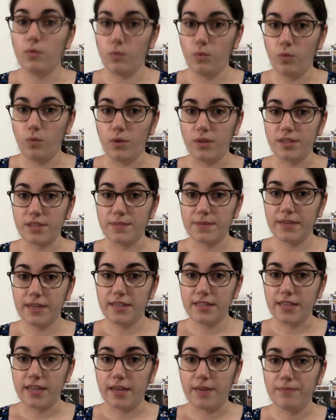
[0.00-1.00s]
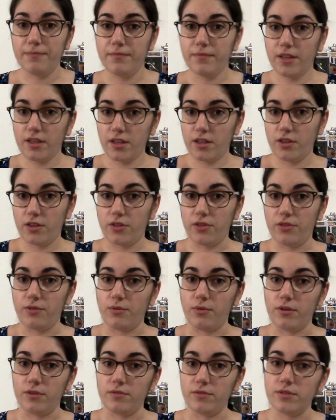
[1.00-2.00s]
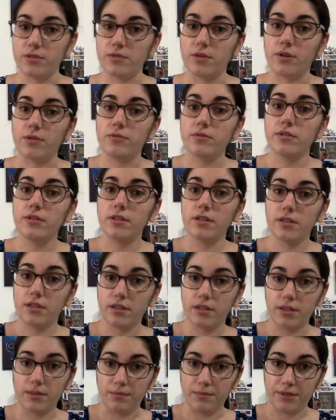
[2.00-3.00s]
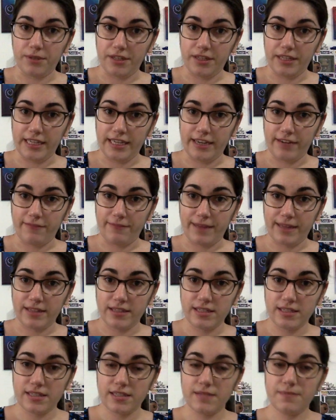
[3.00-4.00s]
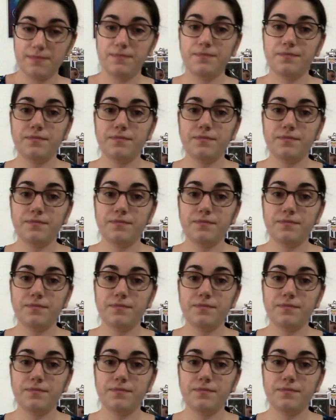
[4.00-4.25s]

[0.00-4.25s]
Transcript: Once upon a time, the world was thrown completely out of balance.